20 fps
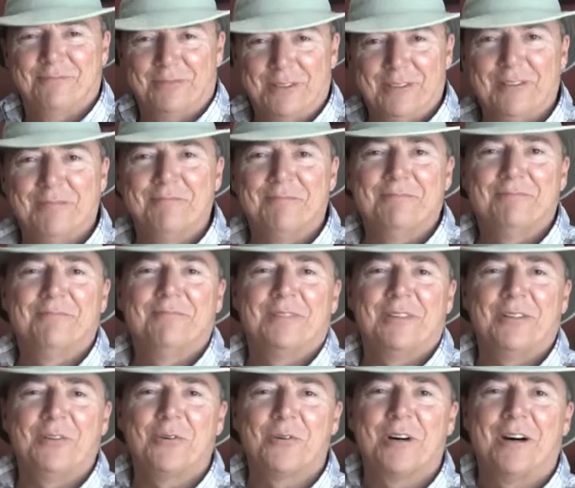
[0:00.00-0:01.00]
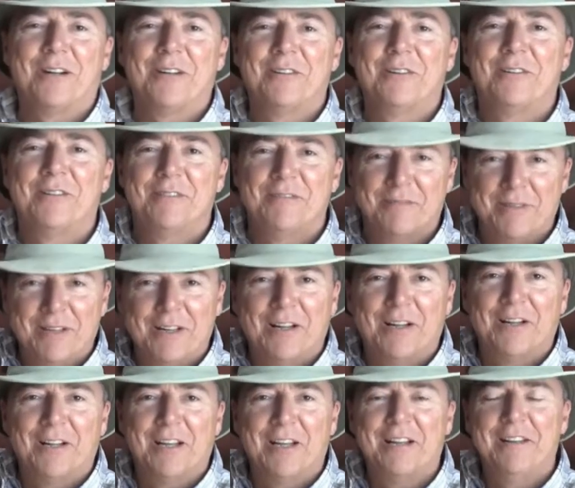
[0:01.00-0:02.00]
Well, hello Kando, Hondo,
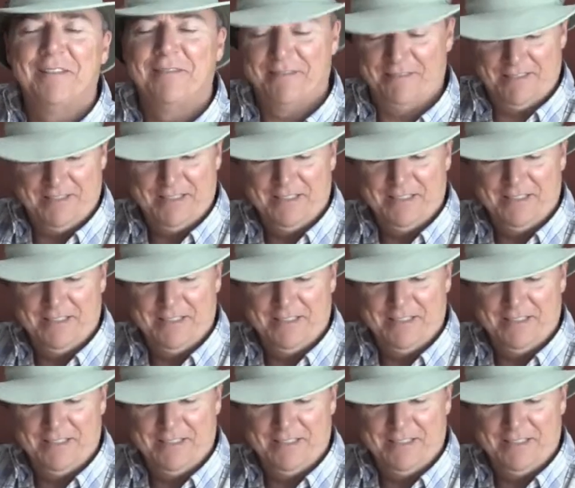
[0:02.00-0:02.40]
Medalin.